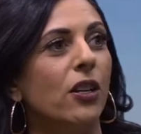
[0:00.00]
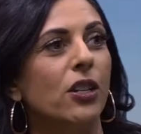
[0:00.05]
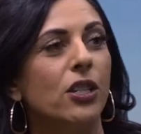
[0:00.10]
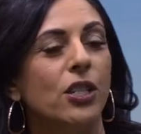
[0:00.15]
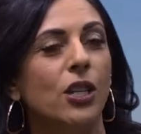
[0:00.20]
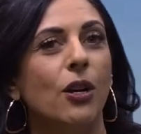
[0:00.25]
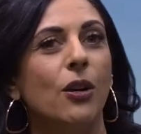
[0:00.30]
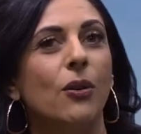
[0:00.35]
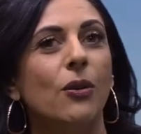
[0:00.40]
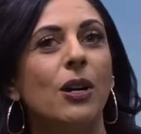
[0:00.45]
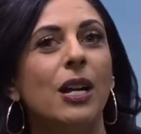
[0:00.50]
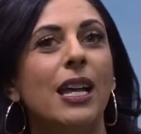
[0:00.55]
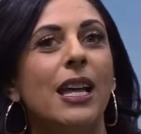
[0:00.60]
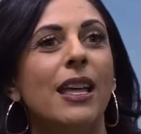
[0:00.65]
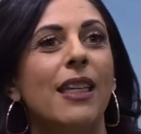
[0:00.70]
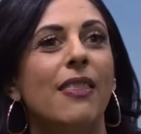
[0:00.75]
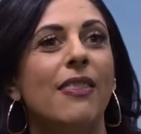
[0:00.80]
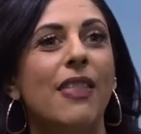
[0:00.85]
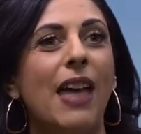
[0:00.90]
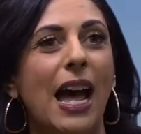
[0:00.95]
So
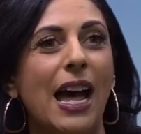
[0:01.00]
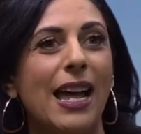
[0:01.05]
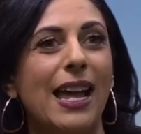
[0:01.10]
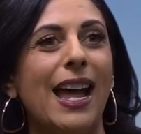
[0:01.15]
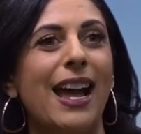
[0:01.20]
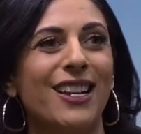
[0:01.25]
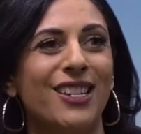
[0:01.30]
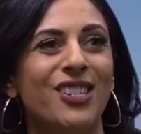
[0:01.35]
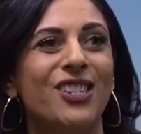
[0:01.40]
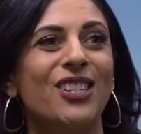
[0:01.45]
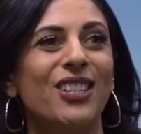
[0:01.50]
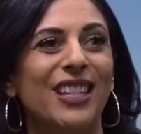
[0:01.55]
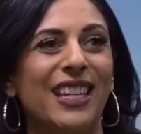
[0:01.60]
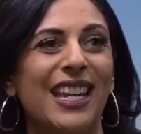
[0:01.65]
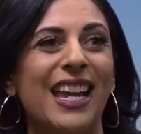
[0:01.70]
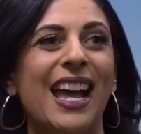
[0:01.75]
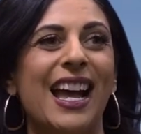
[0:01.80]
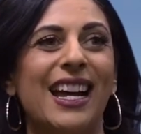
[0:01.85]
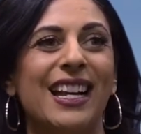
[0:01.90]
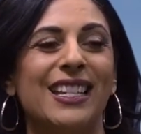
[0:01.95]
that actually
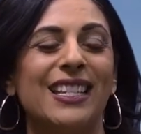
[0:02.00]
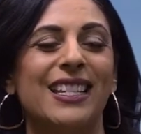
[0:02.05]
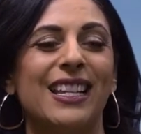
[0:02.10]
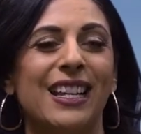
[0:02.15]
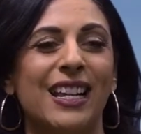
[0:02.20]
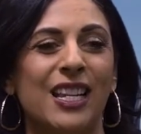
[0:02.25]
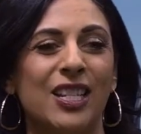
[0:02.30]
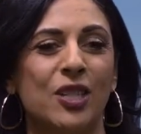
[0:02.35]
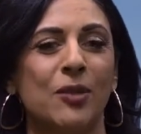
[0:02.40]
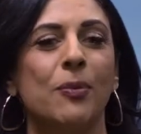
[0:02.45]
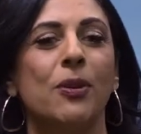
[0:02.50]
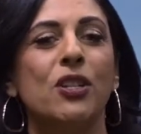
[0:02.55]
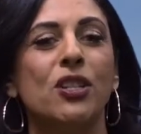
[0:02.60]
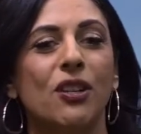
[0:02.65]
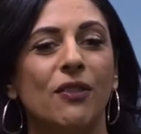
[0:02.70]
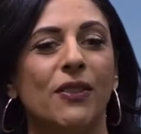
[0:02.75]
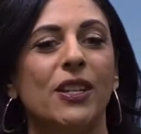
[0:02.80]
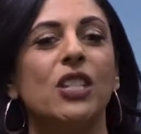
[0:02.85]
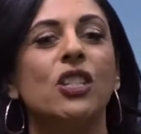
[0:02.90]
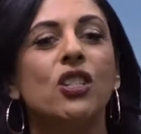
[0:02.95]
has customer
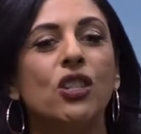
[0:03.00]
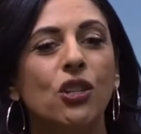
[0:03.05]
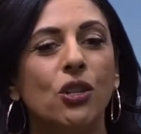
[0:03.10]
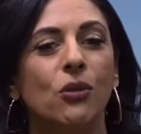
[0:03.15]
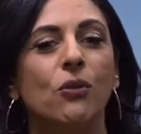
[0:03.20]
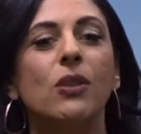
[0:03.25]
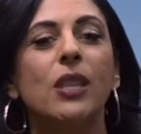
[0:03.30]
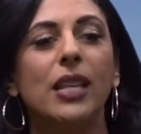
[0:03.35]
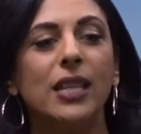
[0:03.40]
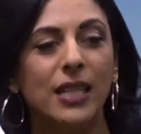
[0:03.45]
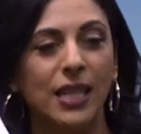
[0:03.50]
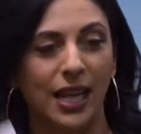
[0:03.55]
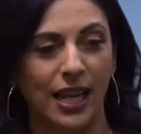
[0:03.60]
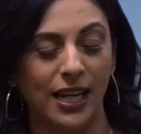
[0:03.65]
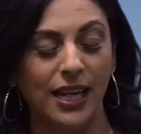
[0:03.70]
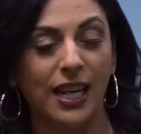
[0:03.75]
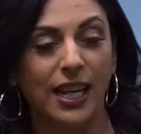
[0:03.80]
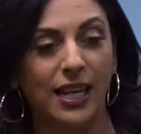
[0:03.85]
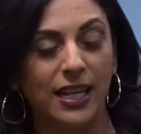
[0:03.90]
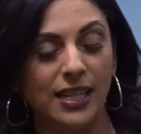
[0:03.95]
service to the
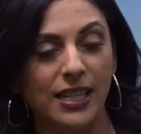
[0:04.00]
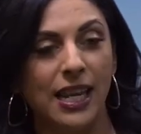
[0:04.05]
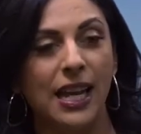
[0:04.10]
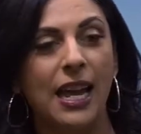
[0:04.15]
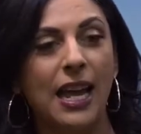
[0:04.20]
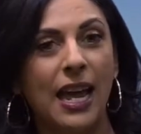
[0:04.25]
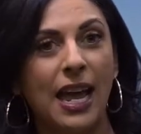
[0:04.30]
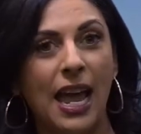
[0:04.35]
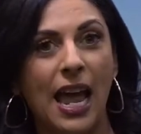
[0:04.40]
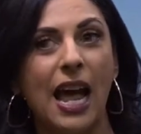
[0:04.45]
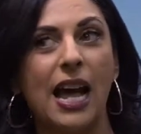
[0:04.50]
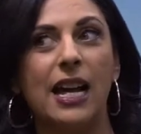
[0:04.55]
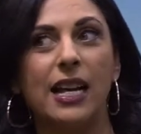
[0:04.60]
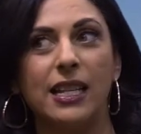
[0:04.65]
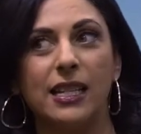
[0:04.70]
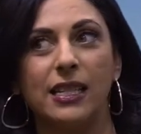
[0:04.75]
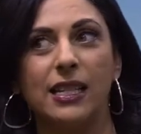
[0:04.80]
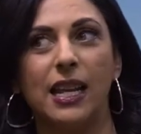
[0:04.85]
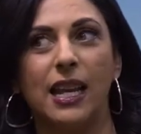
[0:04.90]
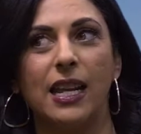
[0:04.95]
tenant
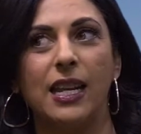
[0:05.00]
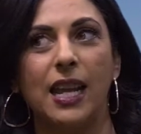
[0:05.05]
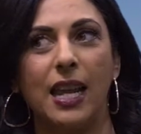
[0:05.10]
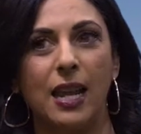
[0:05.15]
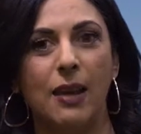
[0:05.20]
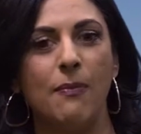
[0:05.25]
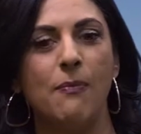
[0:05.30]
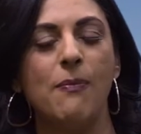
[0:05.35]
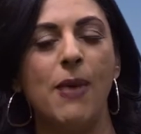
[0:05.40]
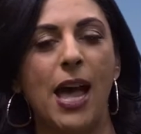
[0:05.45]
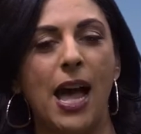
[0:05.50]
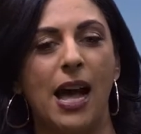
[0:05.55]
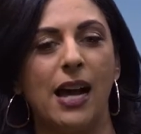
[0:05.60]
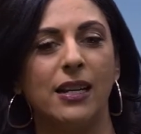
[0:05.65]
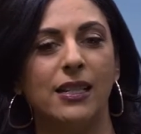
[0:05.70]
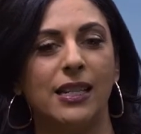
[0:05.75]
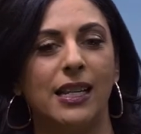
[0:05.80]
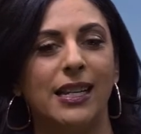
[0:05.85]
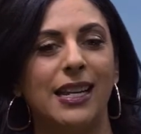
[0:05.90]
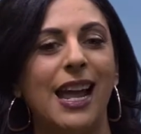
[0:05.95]
has an
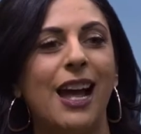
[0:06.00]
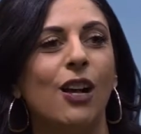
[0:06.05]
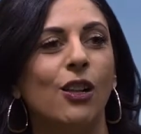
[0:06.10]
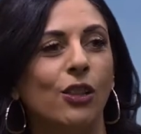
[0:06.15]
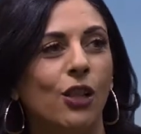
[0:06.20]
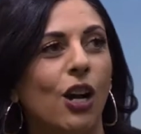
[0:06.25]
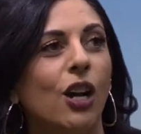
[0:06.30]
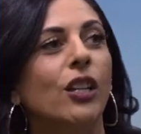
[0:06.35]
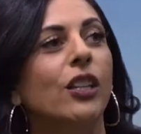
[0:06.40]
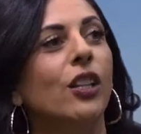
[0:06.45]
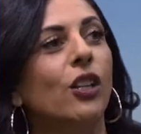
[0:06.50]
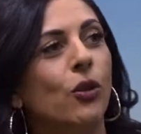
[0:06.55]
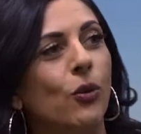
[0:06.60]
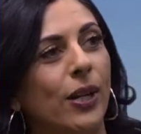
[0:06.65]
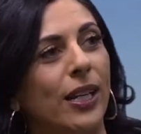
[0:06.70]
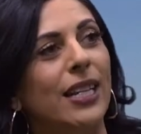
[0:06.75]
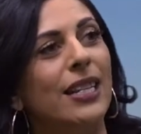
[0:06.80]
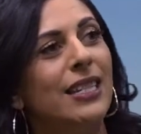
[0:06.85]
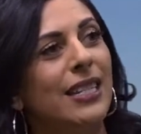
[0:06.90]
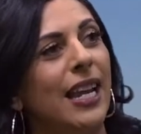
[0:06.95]
impact in how long they're
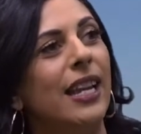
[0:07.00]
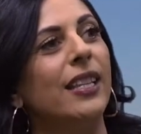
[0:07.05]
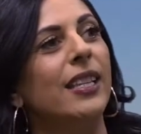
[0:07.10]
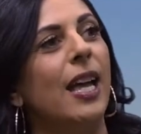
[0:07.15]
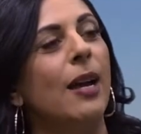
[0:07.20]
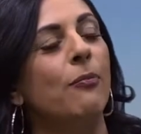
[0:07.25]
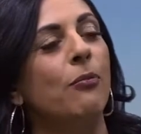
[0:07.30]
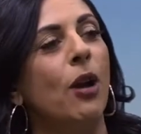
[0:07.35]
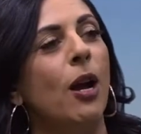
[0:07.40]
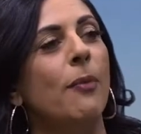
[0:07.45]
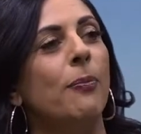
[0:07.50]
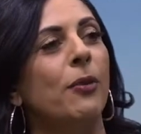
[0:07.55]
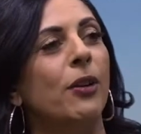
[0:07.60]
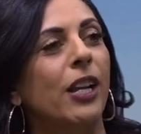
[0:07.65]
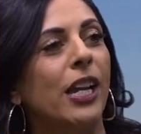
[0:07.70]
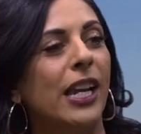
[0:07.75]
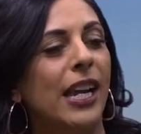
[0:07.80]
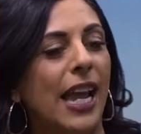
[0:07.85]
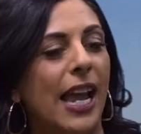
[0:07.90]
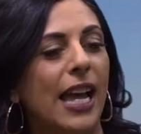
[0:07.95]
going to stay in that
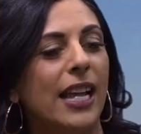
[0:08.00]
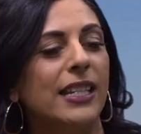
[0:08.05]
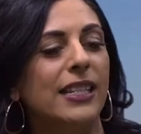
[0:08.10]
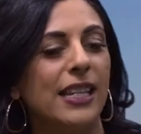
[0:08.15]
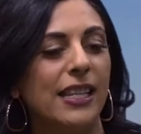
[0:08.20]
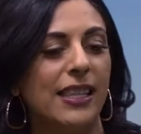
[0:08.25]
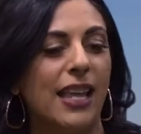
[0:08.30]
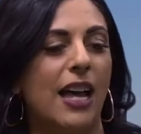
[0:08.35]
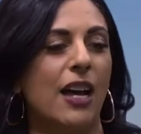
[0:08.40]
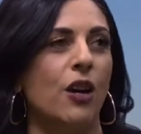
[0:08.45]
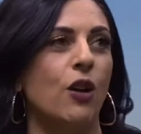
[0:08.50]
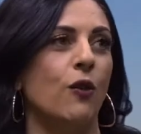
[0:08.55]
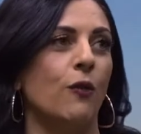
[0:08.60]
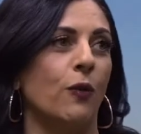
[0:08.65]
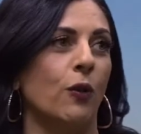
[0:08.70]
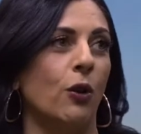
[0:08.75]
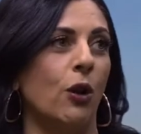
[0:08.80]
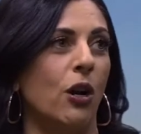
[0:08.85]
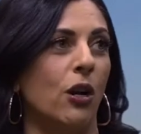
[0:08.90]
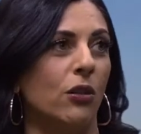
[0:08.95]
property and that
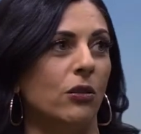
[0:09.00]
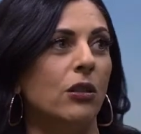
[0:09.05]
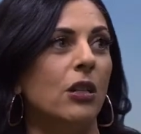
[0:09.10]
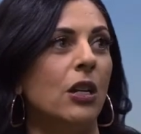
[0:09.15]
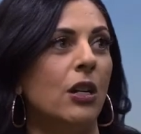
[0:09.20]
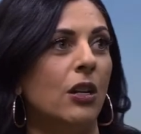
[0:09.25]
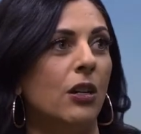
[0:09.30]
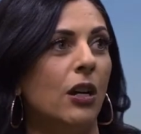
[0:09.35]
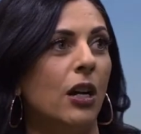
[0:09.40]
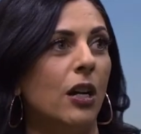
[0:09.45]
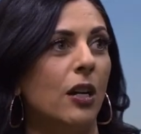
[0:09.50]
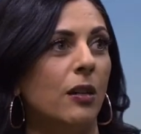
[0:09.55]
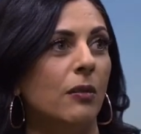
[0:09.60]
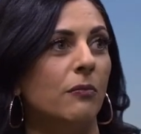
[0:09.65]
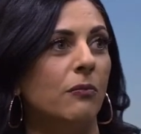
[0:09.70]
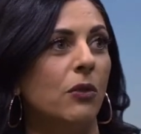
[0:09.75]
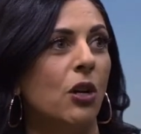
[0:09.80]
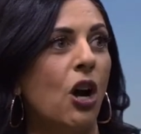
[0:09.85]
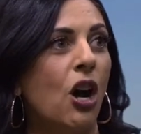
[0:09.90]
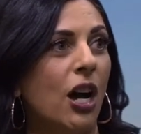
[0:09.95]
overall
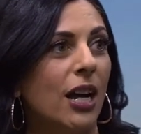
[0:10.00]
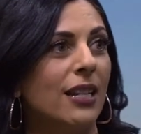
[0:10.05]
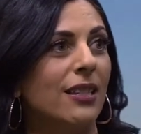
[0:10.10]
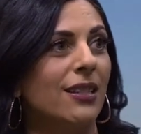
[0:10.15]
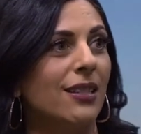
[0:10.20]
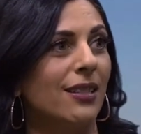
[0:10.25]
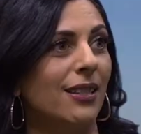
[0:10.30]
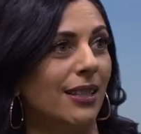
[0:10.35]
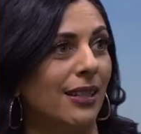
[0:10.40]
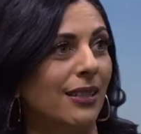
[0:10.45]
cost.